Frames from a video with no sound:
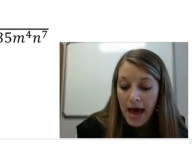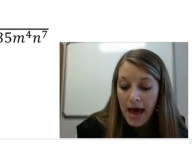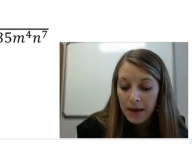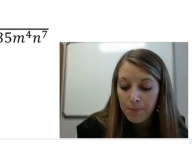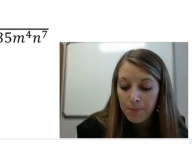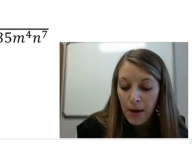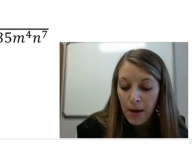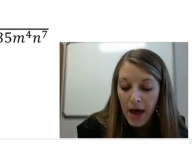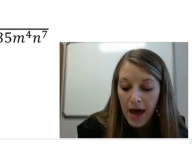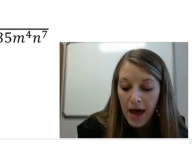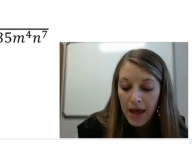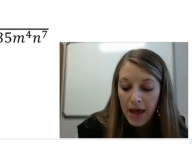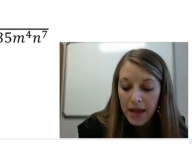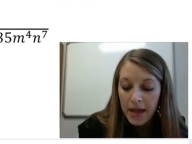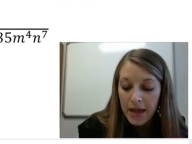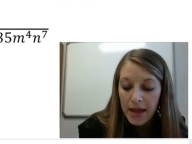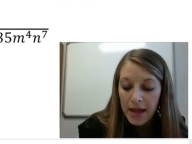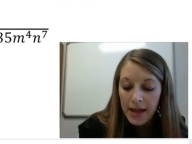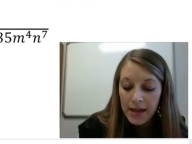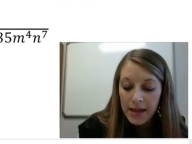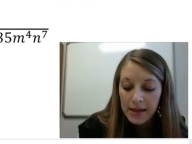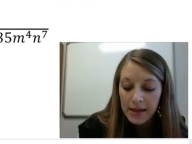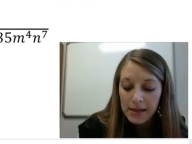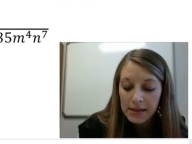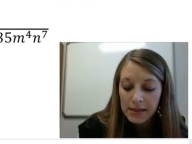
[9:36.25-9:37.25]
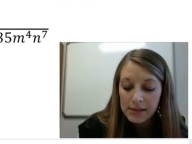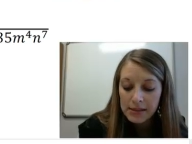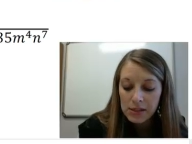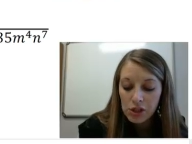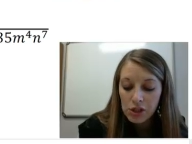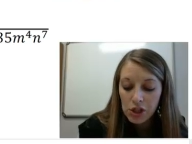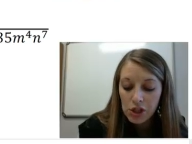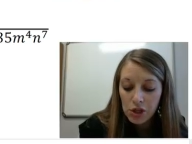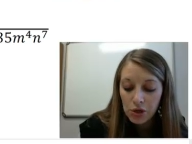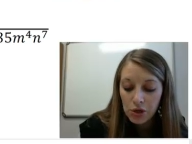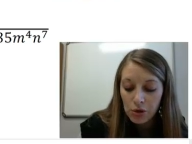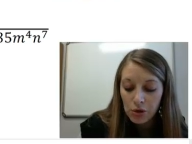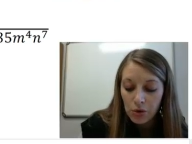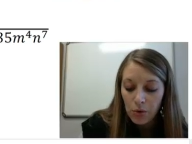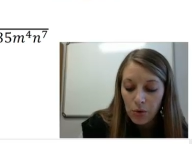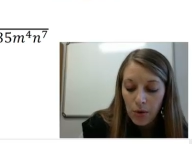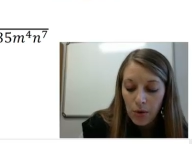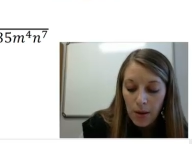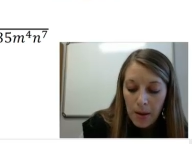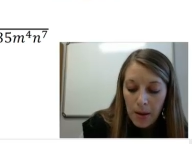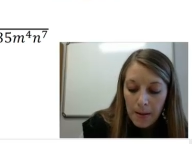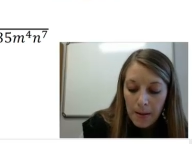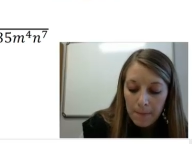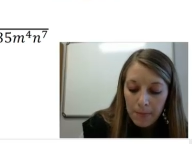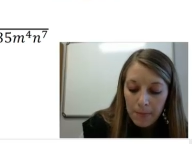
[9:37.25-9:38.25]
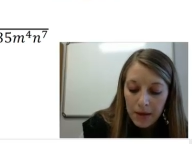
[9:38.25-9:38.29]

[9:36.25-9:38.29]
bad pie is 2